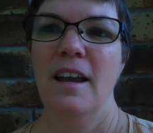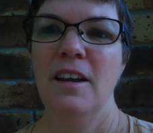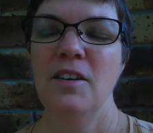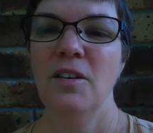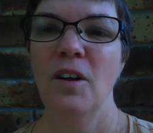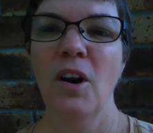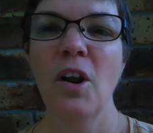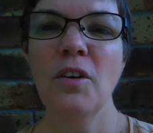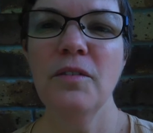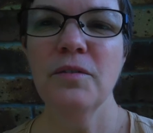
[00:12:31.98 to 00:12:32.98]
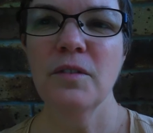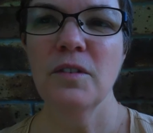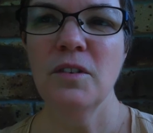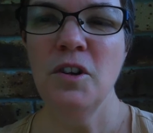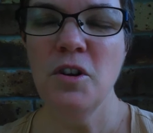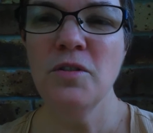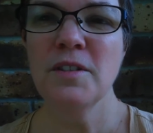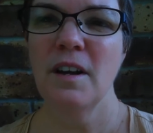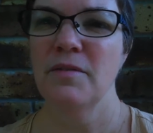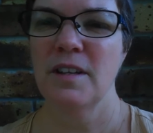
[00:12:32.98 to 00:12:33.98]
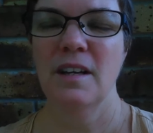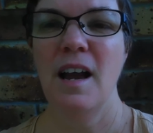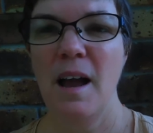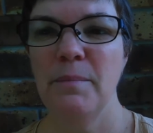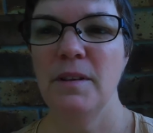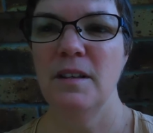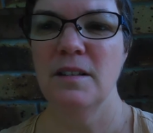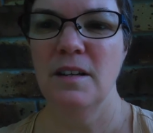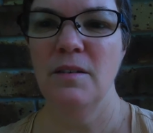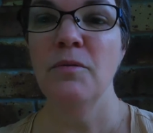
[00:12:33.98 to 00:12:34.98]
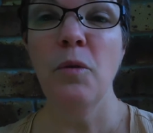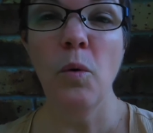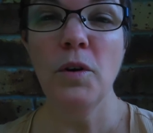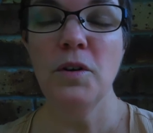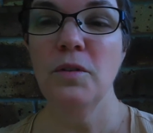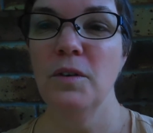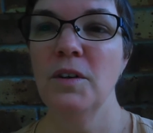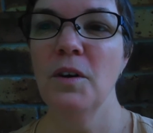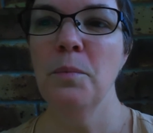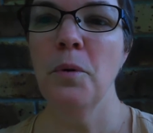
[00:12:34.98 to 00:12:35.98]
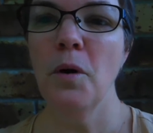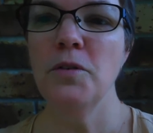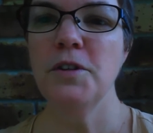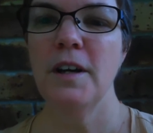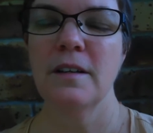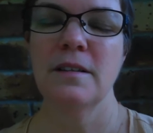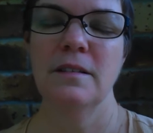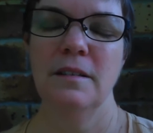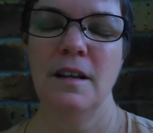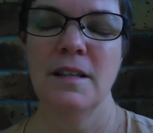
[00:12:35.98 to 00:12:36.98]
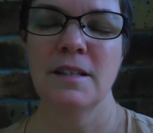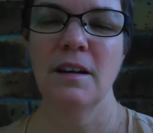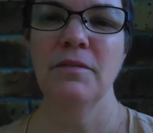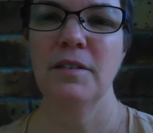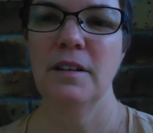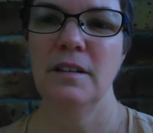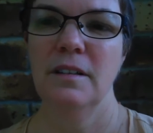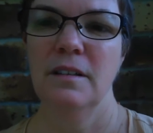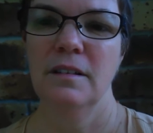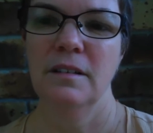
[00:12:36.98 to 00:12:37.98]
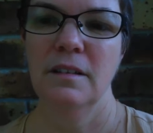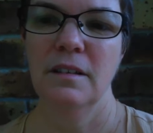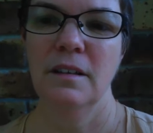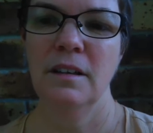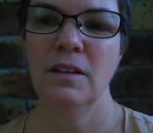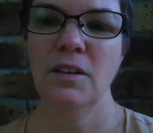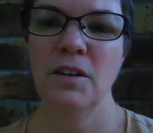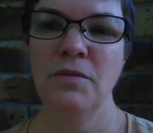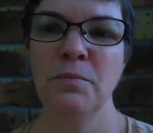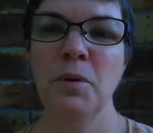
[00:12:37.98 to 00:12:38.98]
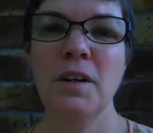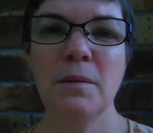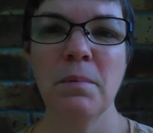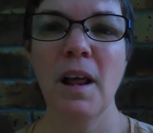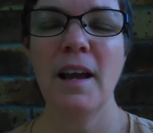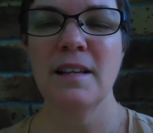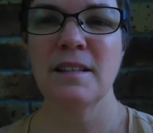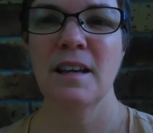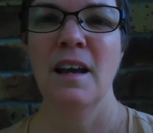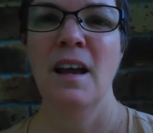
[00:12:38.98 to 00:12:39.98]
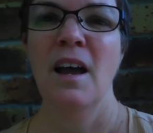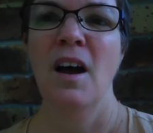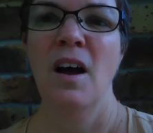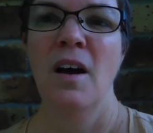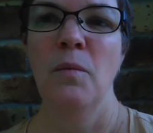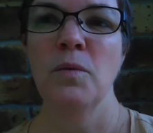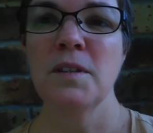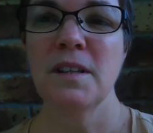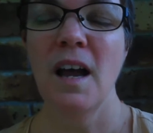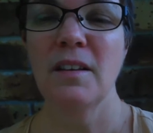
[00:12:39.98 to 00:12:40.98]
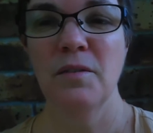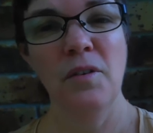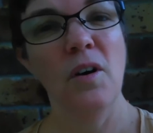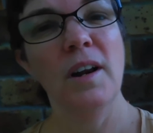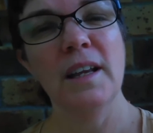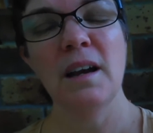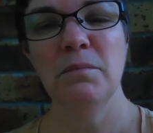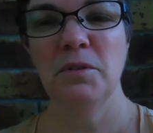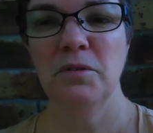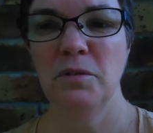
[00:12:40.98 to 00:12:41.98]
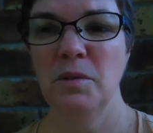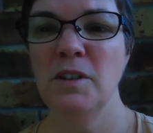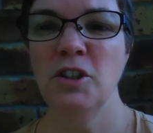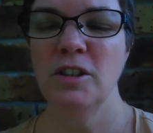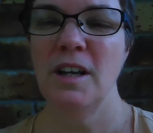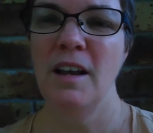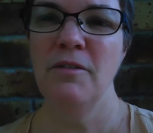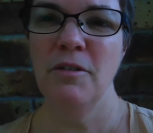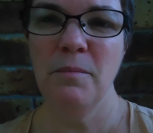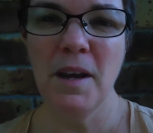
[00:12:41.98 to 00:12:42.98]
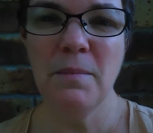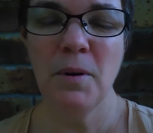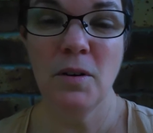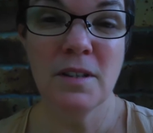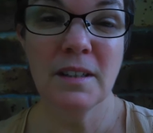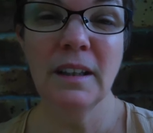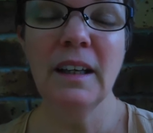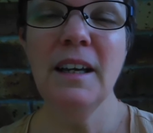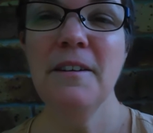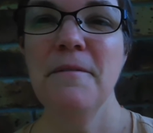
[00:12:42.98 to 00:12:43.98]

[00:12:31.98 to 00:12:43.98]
A lot of new stuff's going to happen this year for you, projects and stuff that, you've put into place will start to finally come to fruition. And for me personally,